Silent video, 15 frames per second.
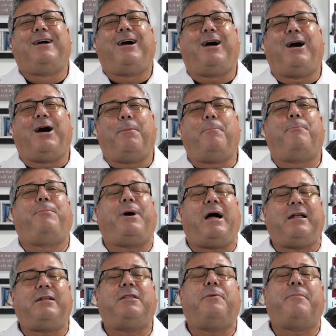
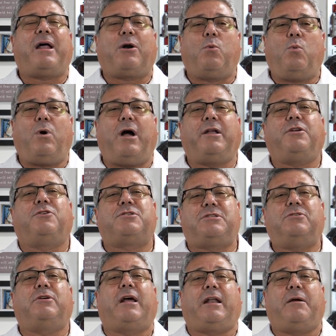But no matter what, you're
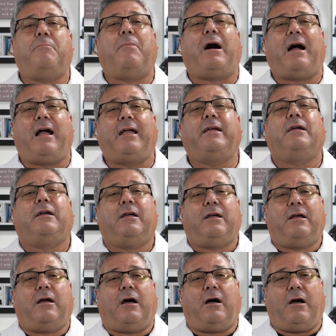still getting my
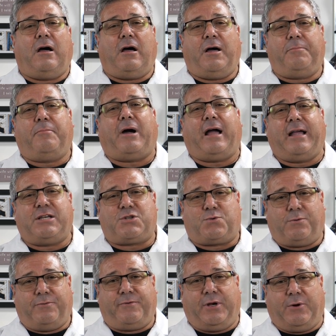unbiased
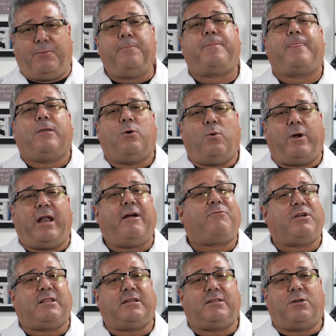review on
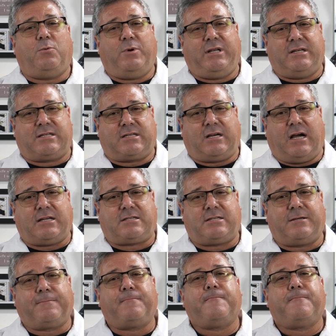everything that we discuss.